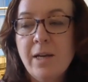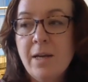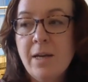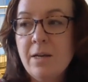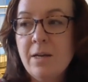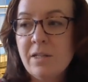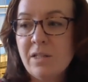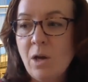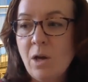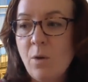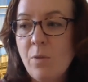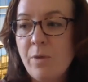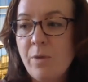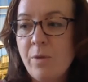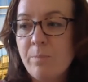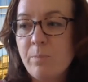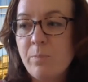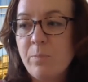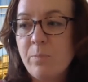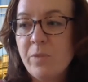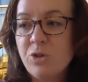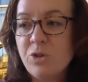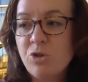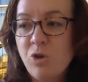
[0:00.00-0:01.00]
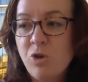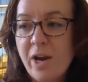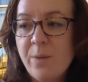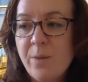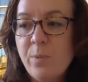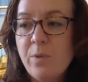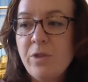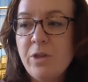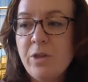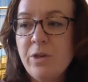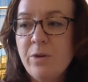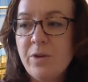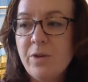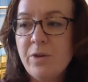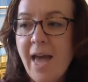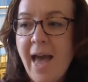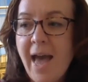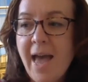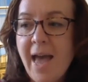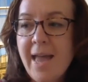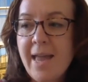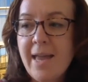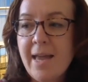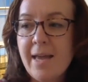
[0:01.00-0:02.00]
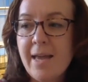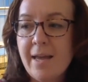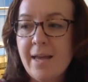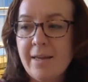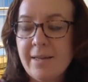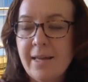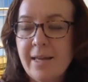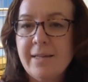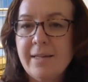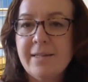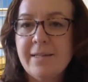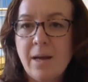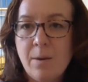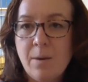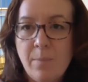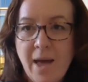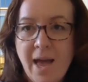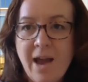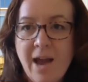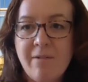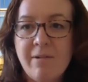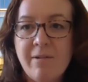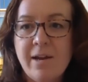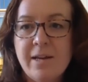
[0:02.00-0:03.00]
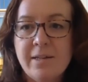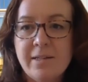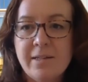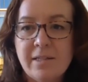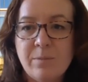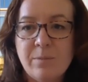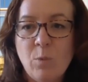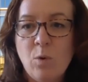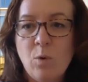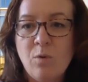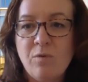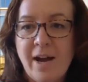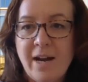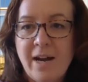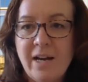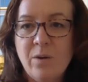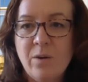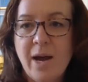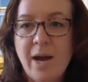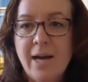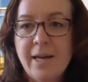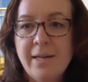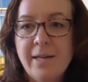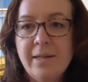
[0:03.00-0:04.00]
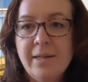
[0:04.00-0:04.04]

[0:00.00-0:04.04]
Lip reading: So the trade with the UK in some areas is more value add,